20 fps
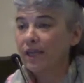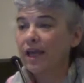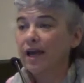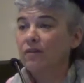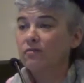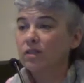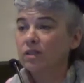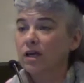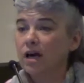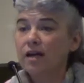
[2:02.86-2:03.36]
we
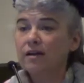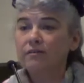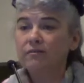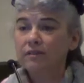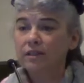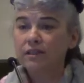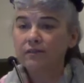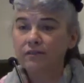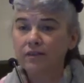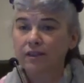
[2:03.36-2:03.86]
have a lot
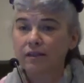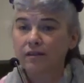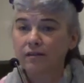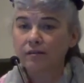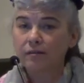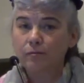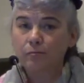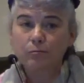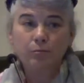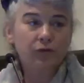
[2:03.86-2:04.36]
of living
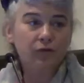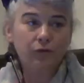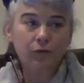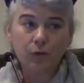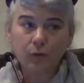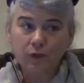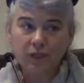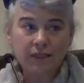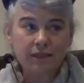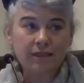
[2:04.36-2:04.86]

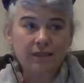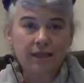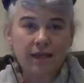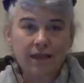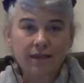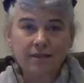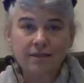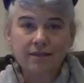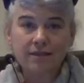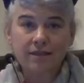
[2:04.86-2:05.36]
before we get to
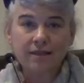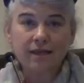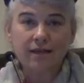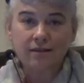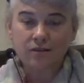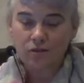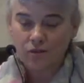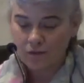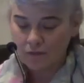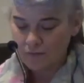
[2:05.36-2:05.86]
end
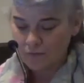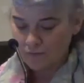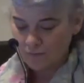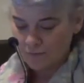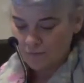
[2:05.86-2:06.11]
stage.